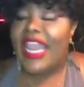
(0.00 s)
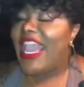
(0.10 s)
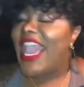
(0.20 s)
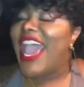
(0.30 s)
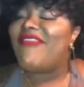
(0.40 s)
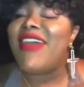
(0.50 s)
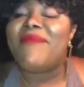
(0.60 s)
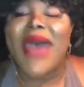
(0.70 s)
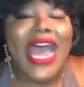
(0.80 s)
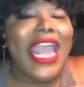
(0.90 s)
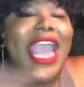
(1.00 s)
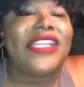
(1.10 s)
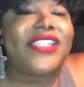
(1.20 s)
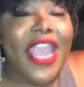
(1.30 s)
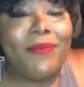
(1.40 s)
Everybody
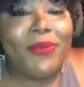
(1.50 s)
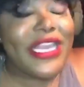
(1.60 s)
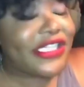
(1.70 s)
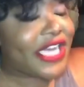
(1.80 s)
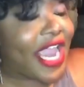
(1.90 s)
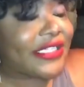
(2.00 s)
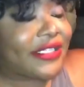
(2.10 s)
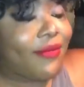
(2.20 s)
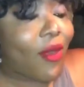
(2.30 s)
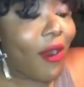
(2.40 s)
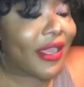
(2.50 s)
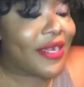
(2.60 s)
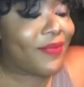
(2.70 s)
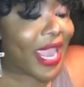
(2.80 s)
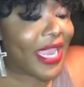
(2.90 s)
at J.P. Chase and
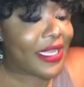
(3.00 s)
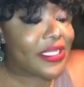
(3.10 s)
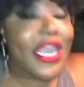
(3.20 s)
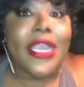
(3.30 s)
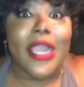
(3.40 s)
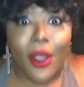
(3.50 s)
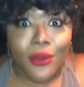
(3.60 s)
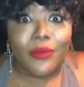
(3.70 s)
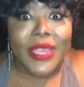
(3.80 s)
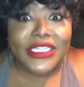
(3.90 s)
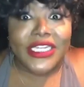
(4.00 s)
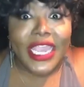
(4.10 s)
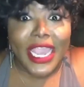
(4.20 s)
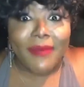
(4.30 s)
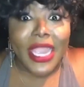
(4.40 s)
Morgan Bank, you're gone, bitch. You
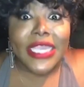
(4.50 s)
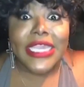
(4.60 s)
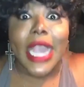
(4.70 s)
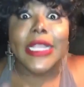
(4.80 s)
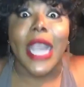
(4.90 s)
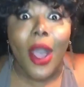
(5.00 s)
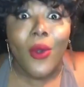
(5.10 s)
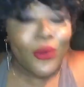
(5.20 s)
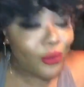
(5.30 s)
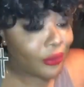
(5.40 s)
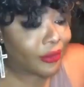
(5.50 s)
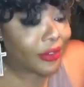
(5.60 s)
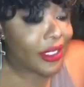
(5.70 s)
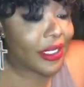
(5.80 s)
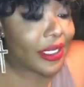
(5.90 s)
hear me? You're gone.
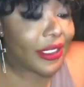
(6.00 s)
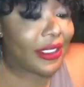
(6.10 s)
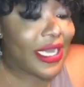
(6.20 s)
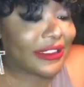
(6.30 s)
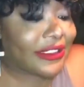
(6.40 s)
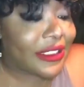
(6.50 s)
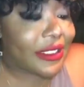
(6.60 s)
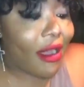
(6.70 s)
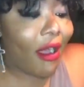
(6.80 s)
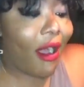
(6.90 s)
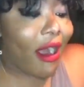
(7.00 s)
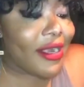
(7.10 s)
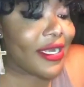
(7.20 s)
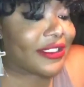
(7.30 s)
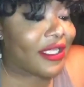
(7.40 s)
Listen.
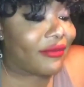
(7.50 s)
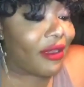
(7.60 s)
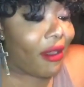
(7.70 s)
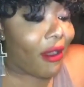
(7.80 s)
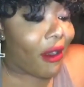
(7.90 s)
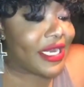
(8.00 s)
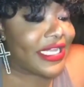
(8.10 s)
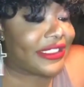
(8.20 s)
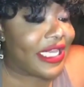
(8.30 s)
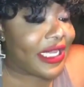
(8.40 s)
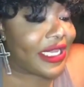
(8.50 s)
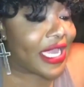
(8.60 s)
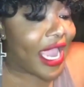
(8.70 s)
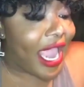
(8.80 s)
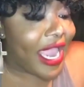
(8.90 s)
Hardness of the heart.
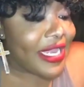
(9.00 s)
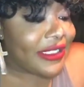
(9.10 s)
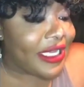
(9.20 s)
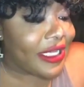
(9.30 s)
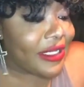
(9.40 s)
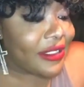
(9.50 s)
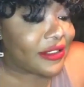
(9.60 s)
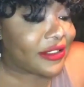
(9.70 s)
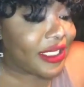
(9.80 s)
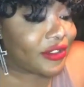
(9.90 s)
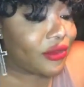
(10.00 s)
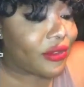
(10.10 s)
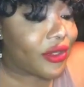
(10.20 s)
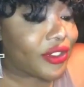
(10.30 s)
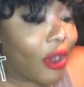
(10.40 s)
Ezekiel
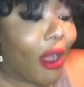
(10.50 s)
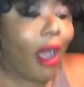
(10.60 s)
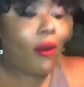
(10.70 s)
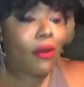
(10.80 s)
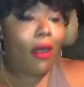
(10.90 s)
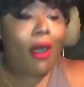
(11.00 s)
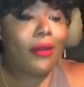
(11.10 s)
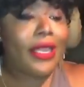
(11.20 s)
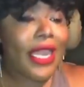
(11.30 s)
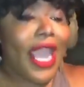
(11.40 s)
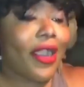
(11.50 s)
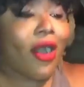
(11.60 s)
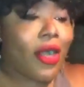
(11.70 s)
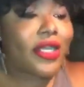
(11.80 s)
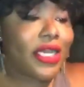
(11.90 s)
18:6-13. Oh, here
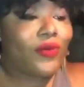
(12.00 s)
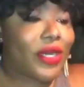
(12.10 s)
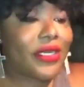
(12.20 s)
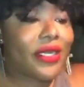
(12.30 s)
go a good one.